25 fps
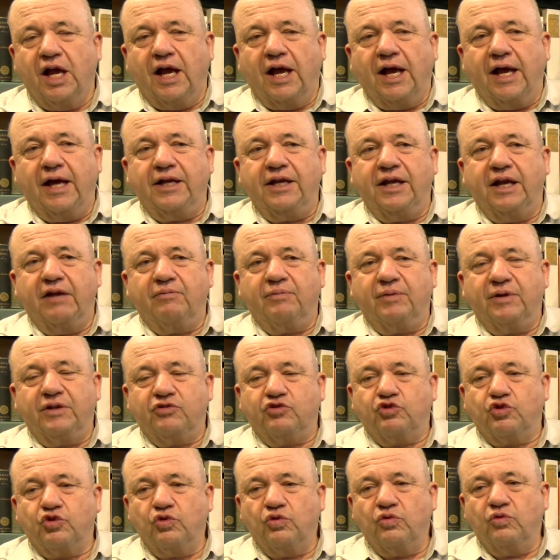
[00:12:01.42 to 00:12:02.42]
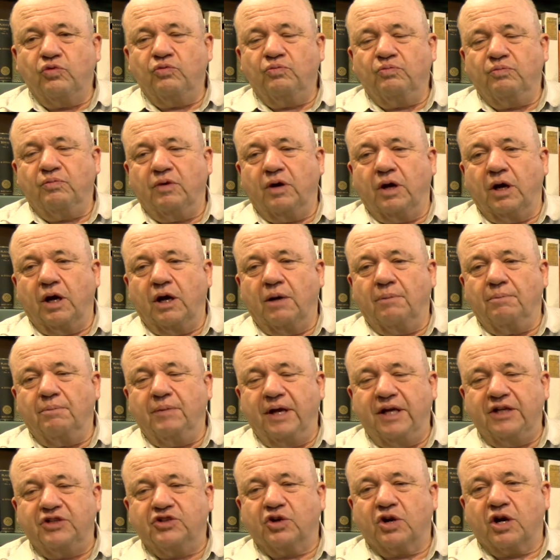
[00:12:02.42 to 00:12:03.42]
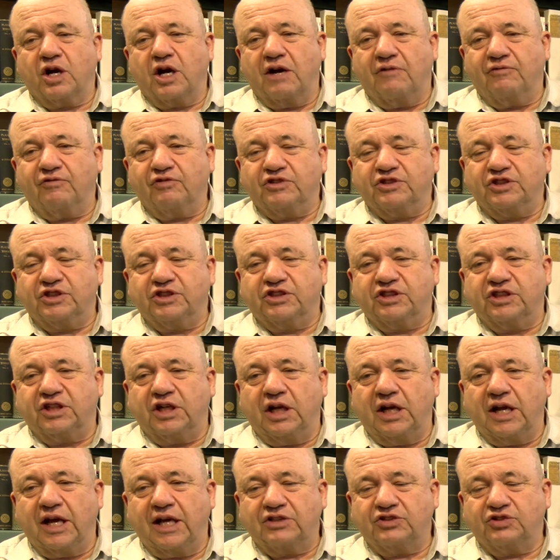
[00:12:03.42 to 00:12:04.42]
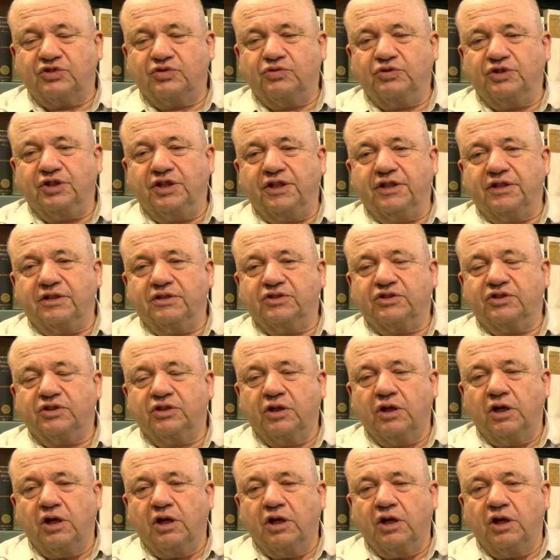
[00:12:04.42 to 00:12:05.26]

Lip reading: And there have been two major conferences in the last 2 years